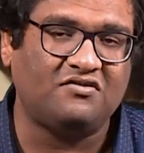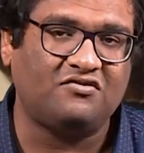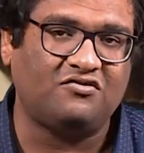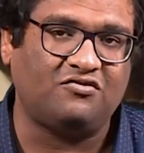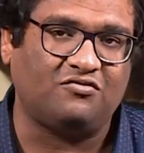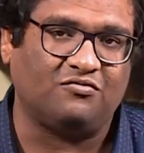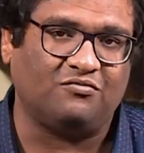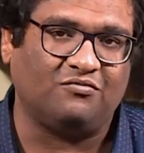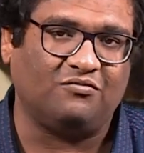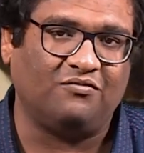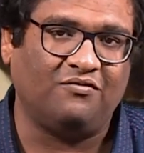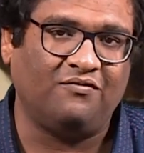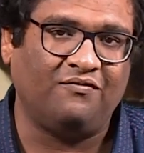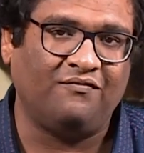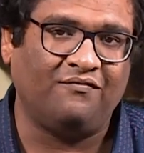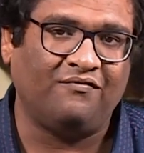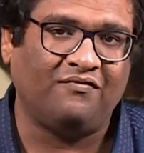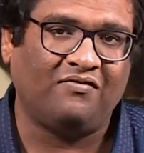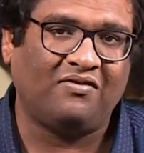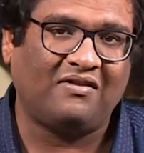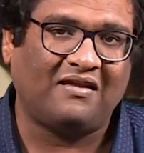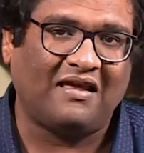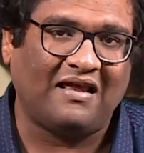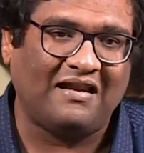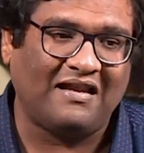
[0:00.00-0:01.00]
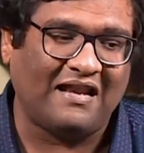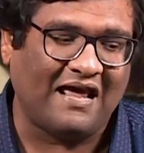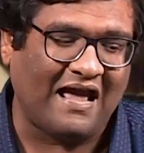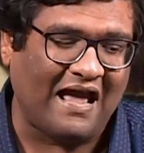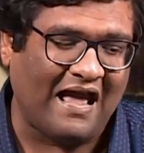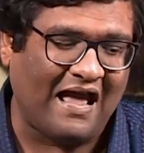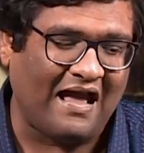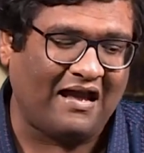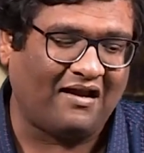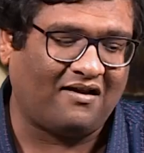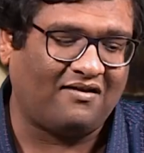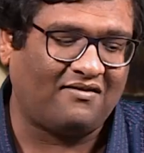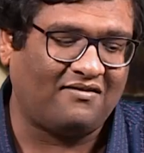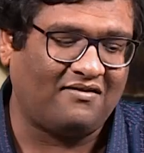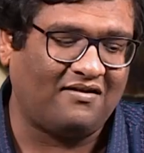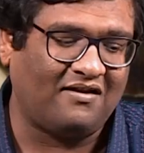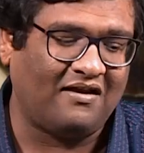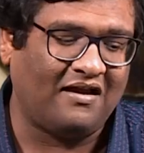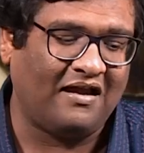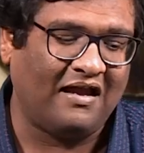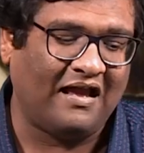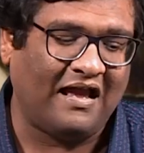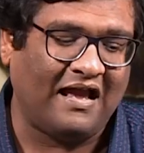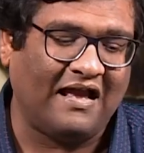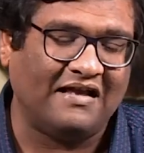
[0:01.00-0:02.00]
too can act
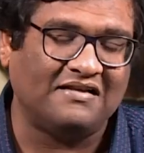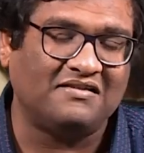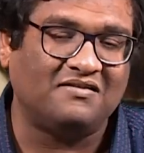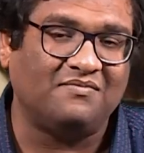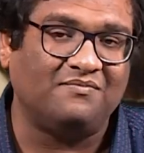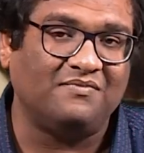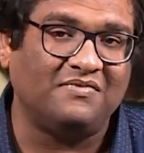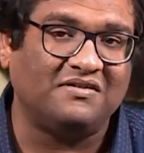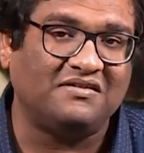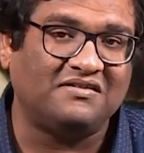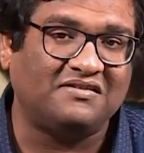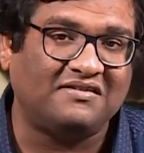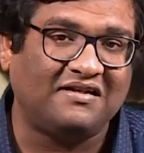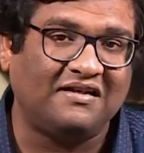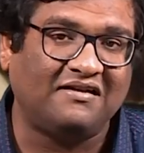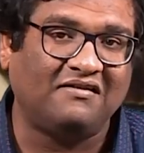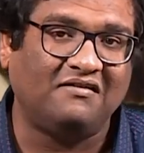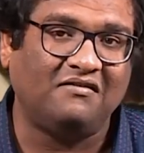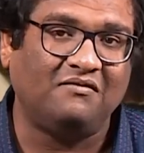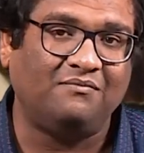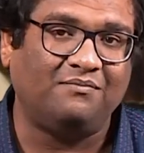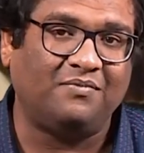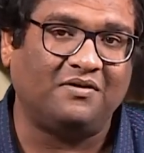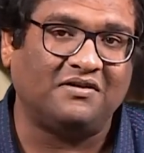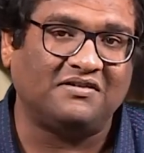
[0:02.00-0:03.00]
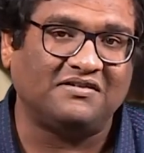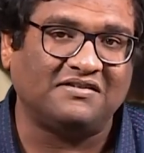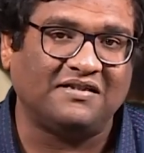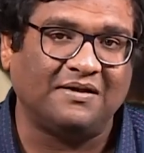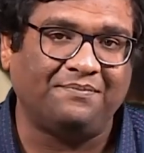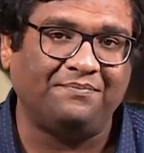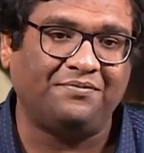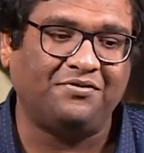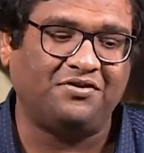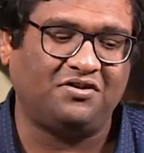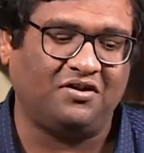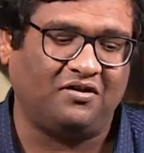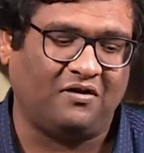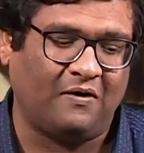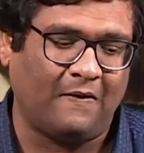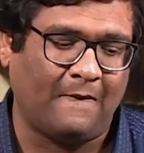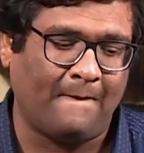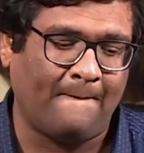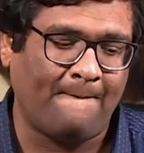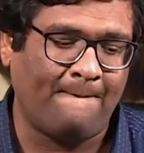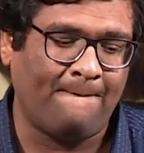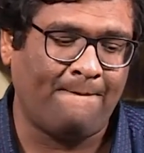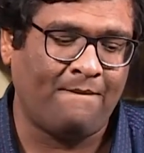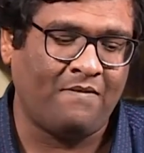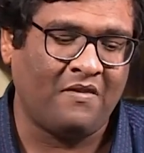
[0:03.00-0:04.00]
as mistaken perception
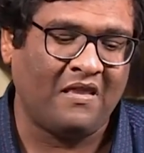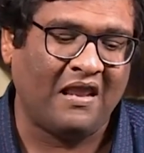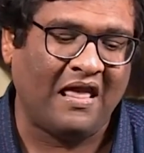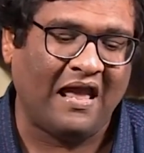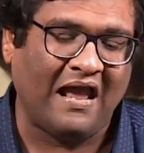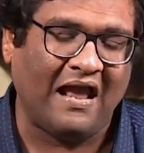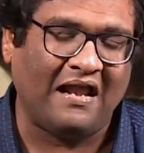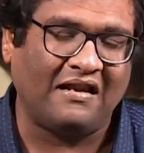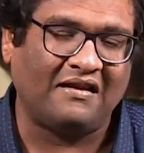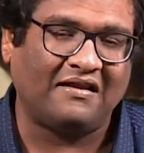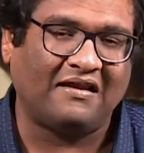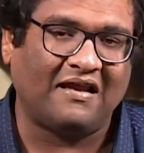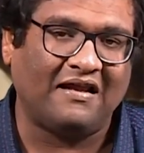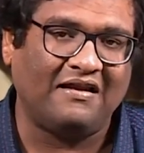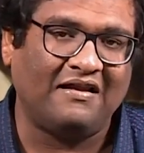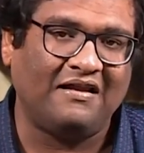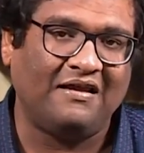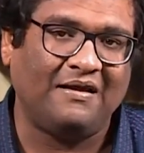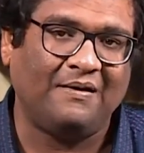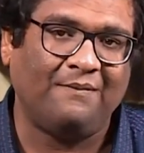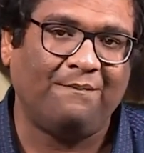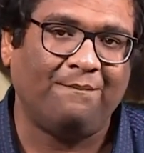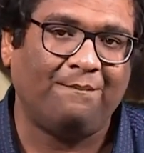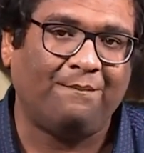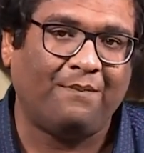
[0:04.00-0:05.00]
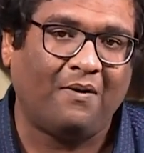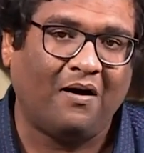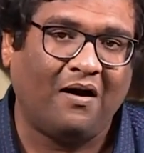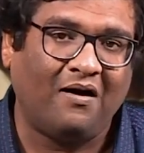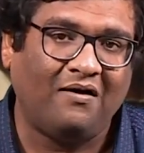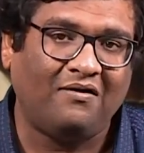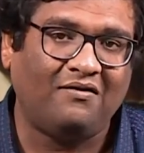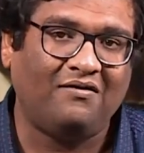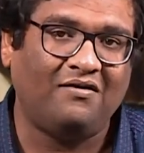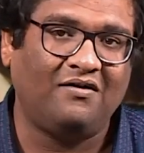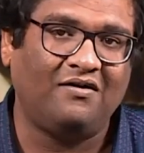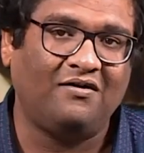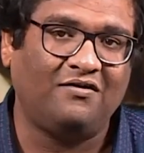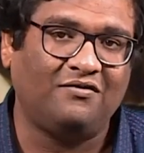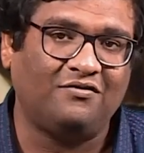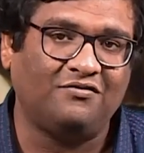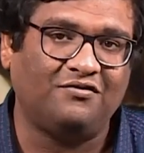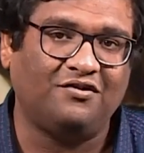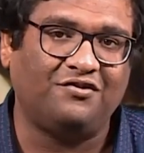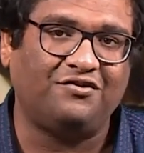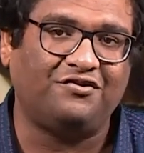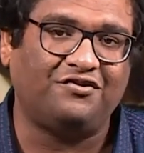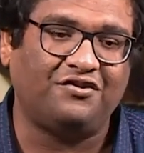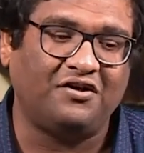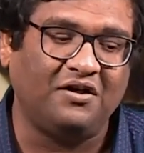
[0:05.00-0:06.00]
and can impart to the
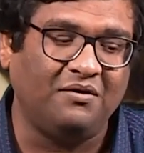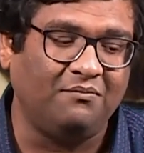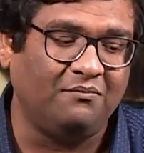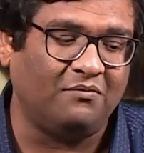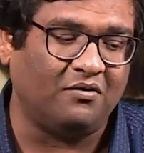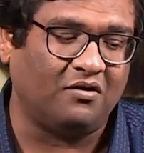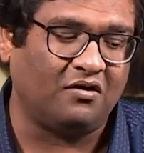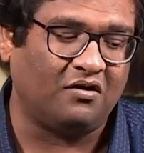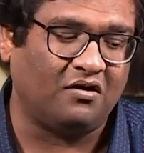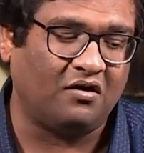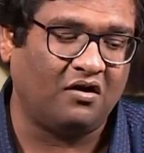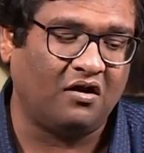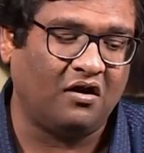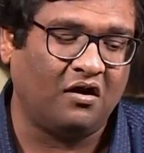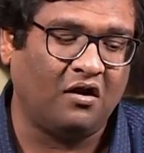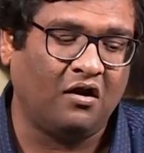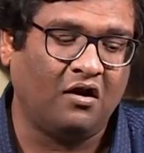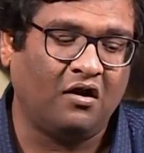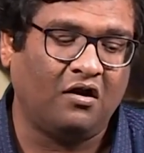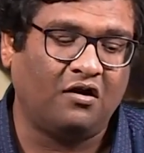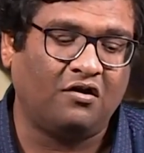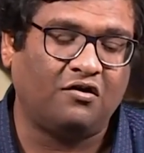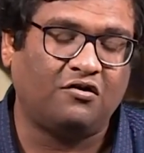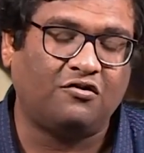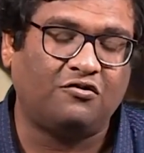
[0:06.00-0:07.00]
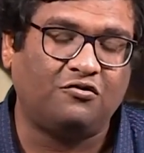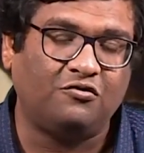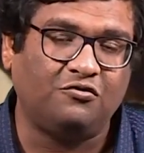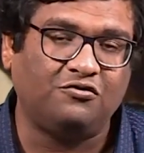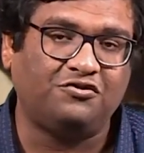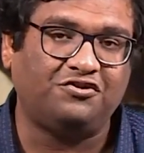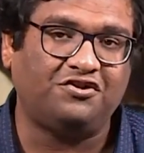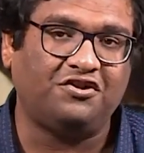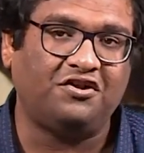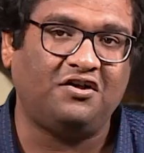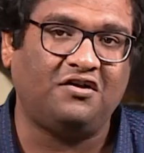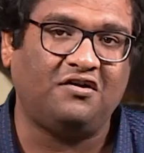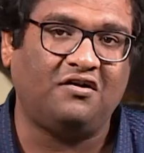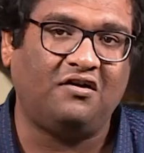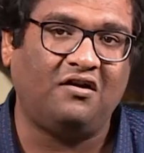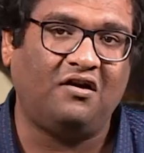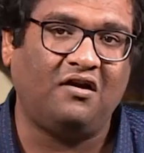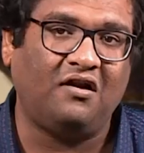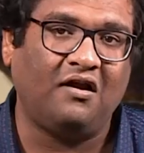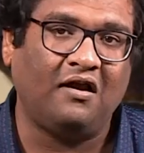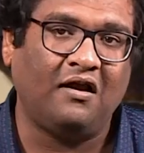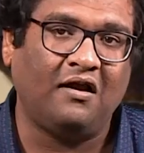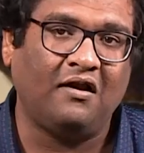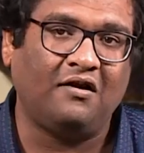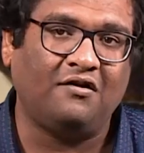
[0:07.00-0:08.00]
dreamer crucial
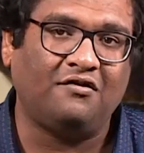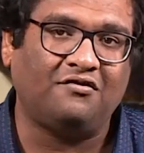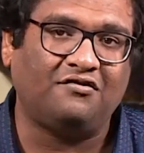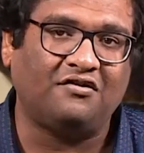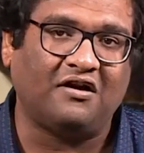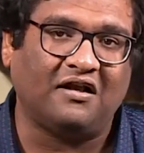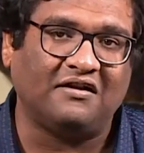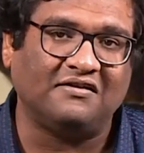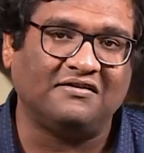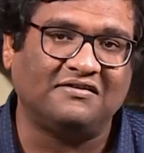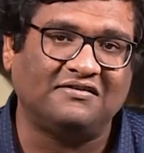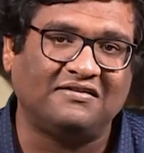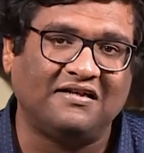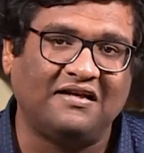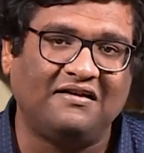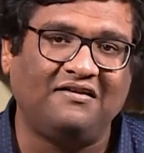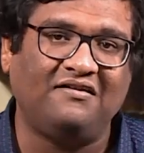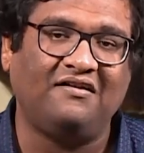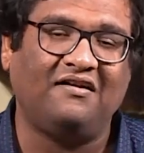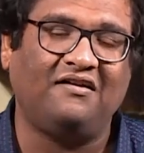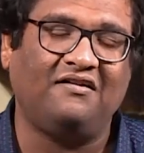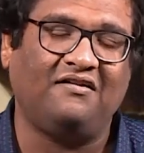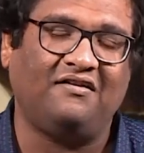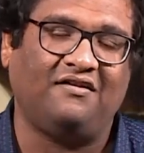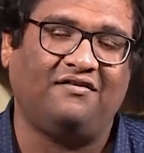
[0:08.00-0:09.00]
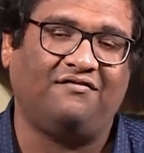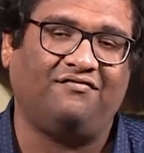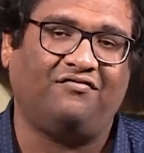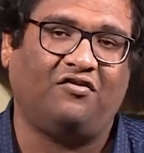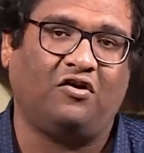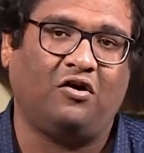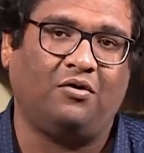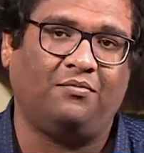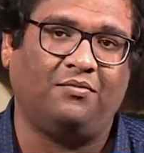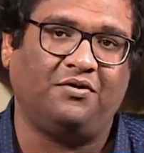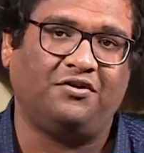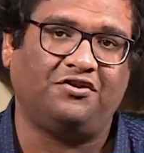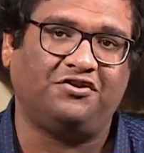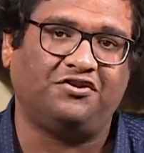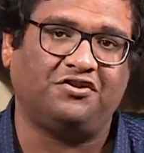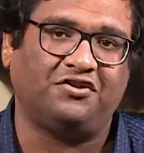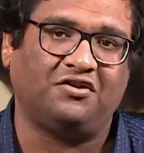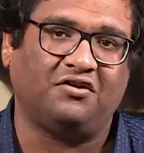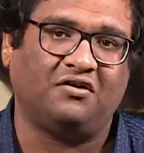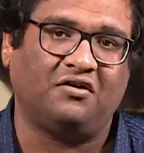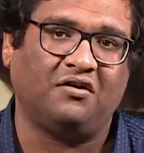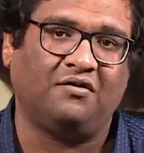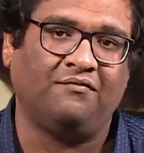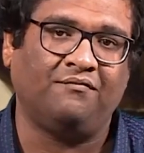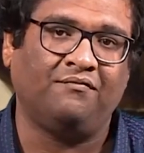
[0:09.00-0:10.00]
transcendent
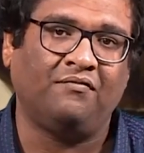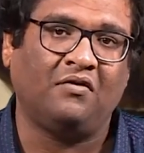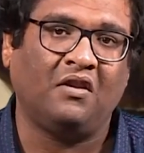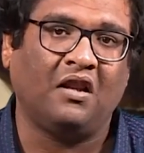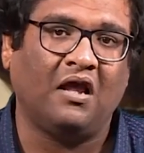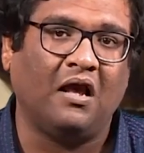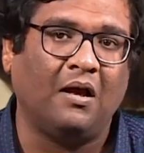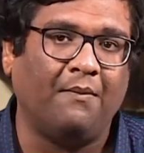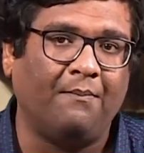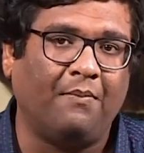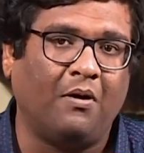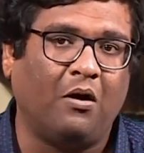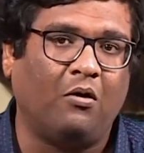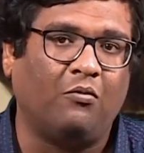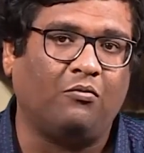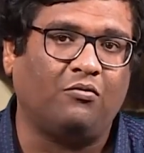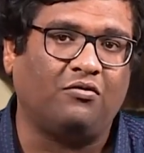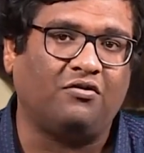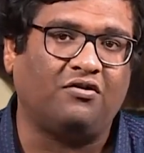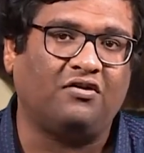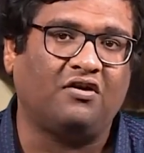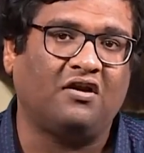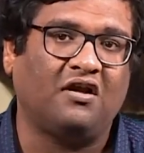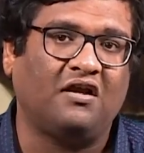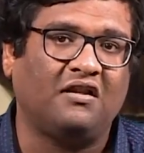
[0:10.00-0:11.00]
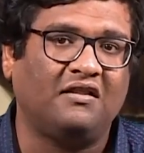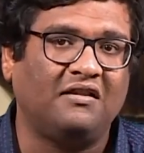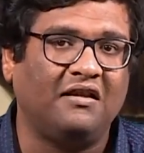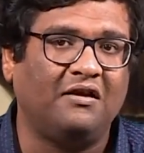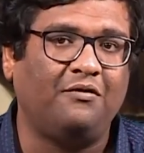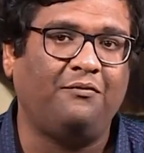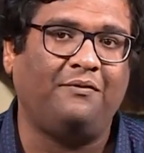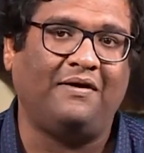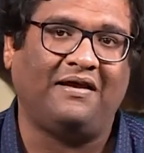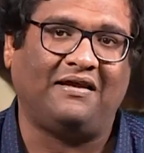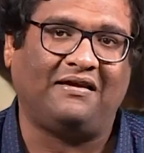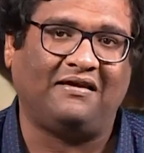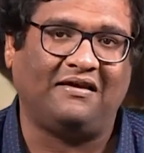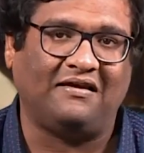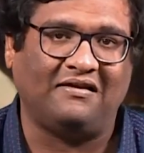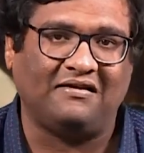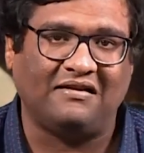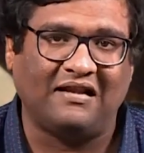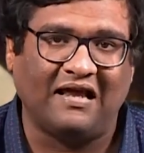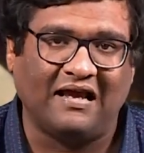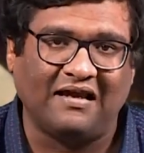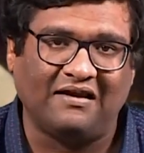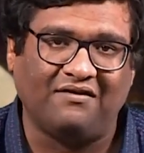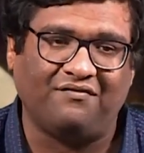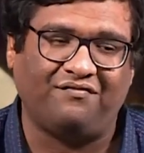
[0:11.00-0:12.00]
information about their waking
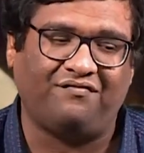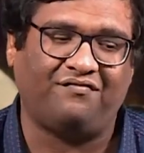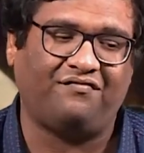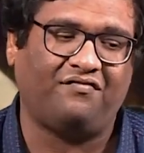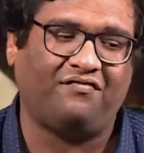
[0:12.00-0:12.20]
life.